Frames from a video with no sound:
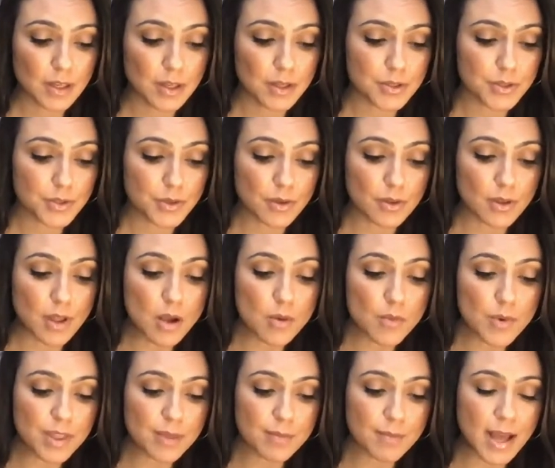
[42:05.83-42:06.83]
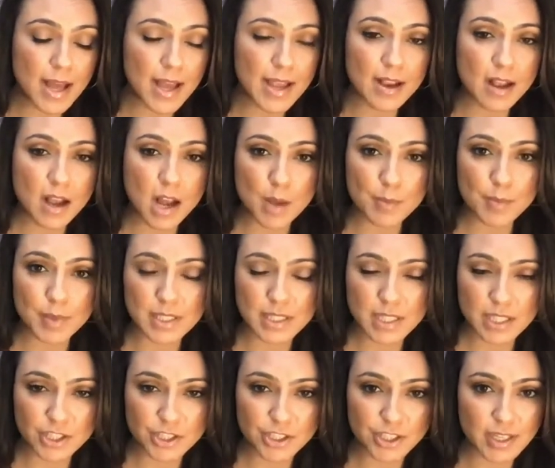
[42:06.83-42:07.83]
So along with my
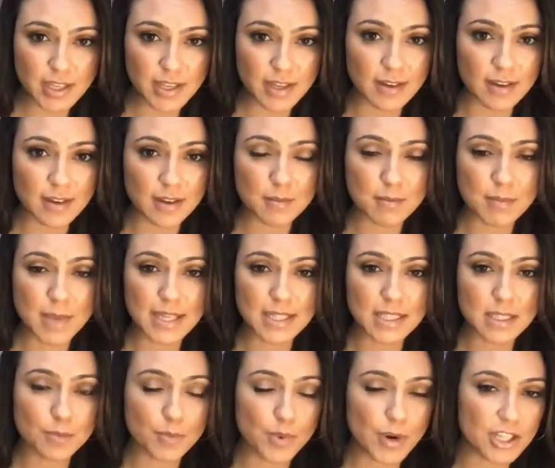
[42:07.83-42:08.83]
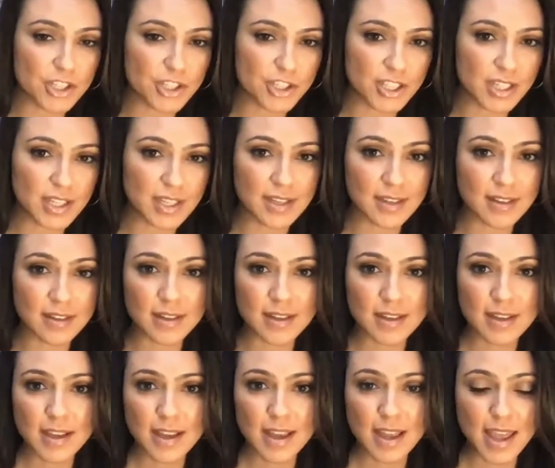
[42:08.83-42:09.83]
competition, my depression,
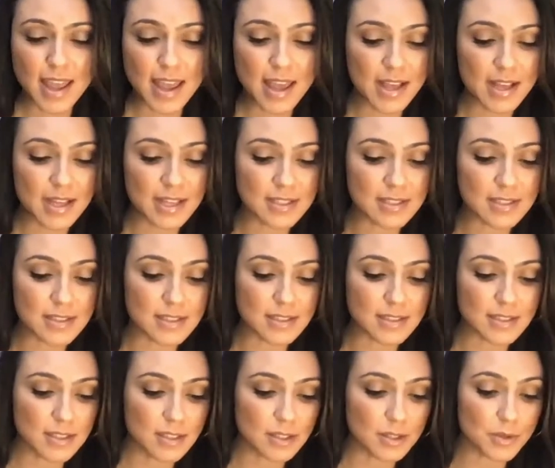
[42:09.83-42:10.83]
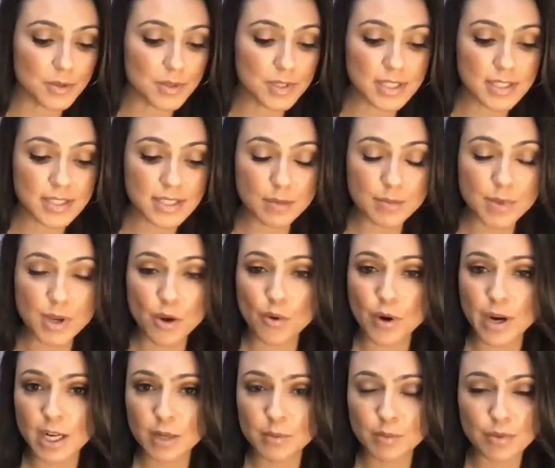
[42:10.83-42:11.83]
and losing some
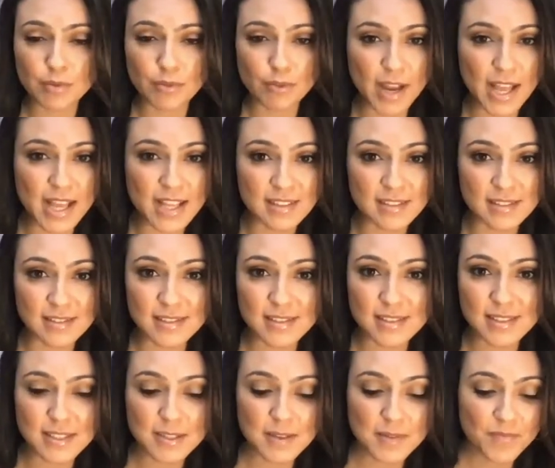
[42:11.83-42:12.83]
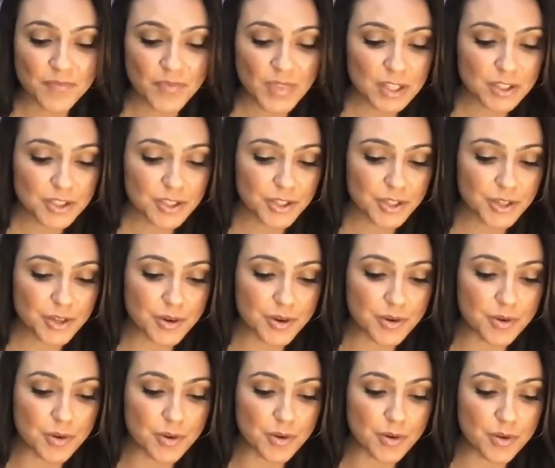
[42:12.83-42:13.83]
incredible friends,
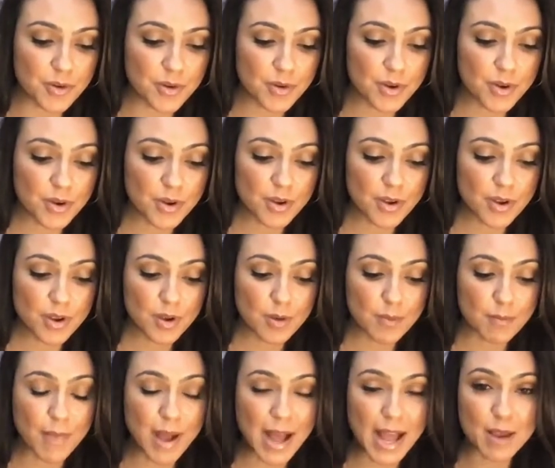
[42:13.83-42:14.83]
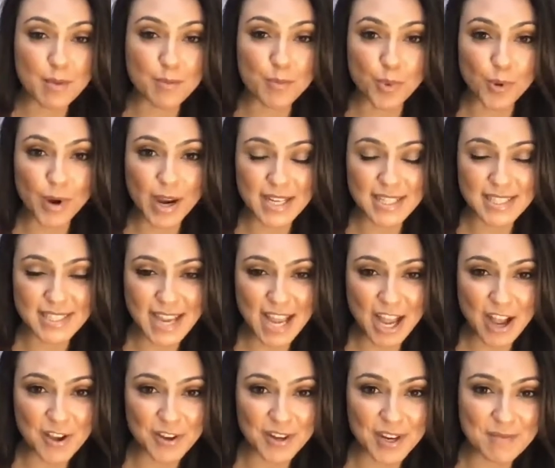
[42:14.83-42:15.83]
to my
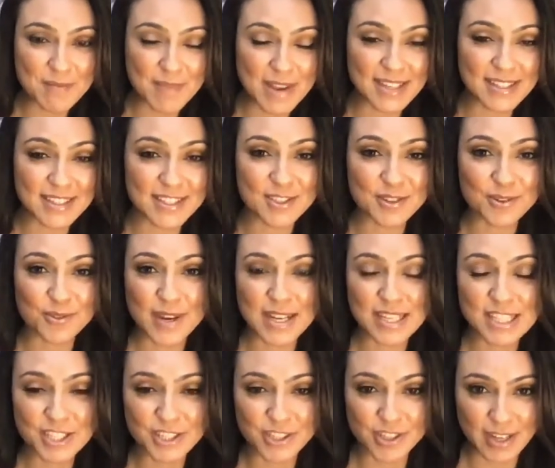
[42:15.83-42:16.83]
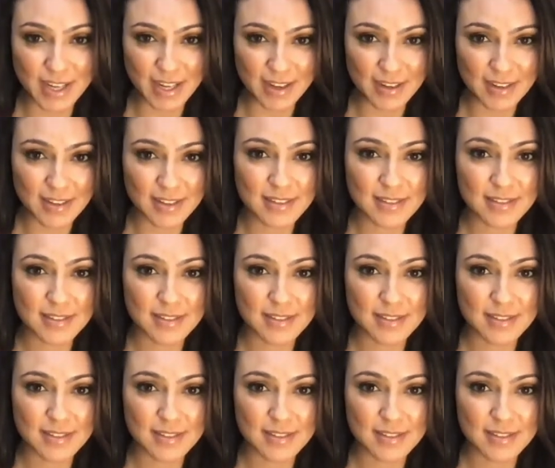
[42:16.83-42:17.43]
breakdown and my surrendering